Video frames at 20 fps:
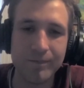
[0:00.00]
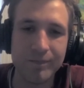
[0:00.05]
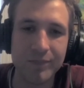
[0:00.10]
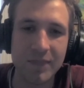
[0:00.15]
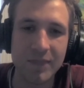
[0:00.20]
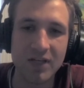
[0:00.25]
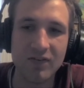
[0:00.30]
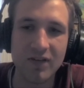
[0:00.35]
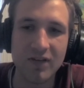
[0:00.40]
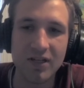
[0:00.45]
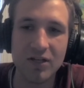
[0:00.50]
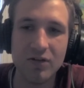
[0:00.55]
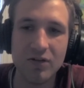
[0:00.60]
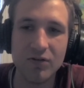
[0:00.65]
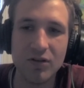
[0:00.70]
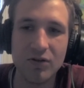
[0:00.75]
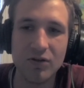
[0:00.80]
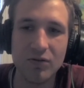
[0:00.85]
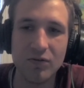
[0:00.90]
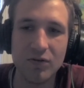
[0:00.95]
Because I knew
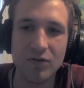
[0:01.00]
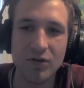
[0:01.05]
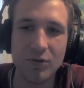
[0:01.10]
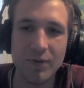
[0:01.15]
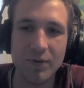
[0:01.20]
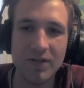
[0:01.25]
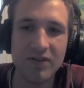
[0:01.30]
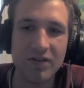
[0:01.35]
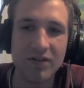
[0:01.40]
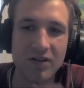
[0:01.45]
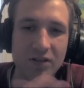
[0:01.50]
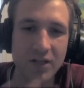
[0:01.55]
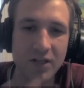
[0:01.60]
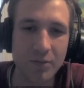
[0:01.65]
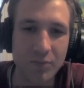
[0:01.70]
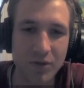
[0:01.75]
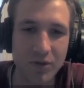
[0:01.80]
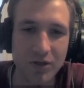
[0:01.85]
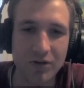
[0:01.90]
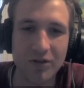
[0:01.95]
you went to
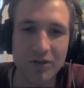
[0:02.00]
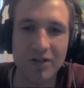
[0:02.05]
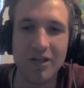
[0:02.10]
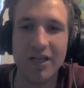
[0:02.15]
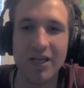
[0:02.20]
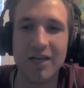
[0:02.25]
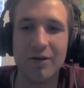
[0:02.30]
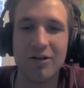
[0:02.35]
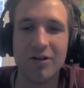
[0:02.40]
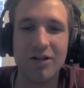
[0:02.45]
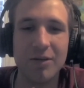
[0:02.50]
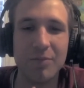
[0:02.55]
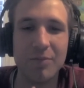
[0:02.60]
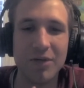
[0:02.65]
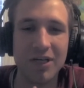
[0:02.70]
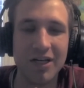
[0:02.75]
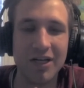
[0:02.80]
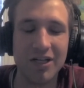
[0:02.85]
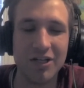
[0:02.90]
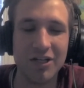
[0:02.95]
Columbia
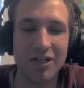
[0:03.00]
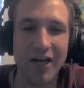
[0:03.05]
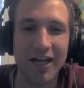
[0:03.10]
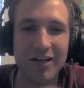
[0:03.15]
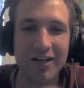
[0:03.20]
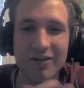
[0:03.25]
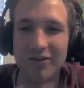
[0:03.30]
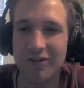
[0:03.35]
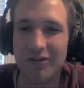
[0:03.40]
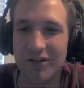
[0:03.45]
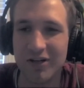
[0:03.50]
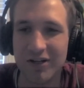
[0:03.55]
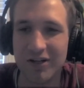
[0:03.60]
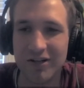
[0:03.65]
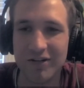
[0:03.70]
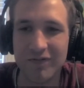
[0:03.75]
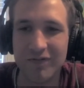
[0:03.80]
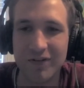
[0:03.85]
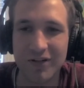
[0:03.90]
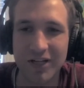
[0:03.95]
and you had to learn a
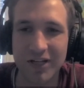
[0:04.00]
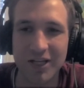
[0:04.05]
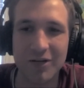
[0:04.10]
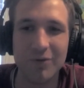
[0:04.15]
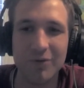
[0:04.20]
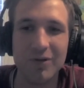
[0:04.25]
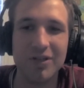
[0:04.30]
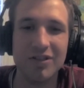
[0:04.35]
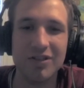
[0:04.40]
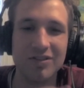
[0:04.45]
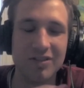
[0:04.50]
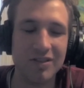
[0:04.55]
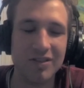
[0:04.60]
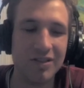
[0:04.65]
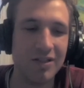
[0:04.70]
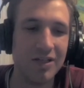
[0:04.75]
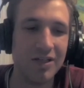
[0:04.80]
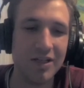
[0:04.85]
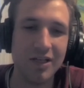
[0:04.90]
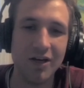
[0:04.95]
different language, and
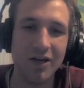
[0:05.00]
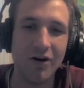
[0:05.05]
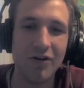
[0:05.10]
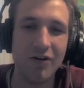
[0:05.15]
all